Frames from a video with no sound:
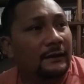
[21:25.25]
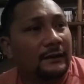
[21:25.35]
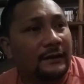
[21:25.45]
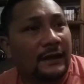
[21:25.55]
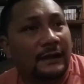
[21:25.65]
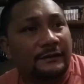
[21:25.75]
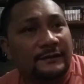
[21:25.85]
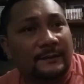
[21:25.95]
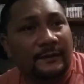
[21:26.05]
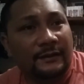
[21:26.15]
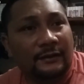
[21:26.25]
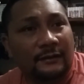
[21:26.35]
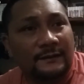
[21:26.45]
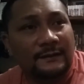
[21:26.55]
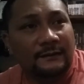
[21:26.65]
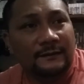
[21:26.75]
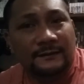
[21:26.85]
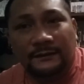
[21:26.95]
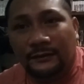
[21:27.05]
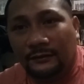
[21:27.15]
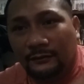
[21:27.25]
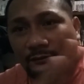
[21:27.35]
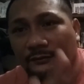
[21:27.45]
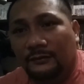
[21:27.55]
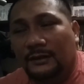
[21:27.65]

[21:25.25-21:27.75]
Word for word: and catch some of the yard sales, you know,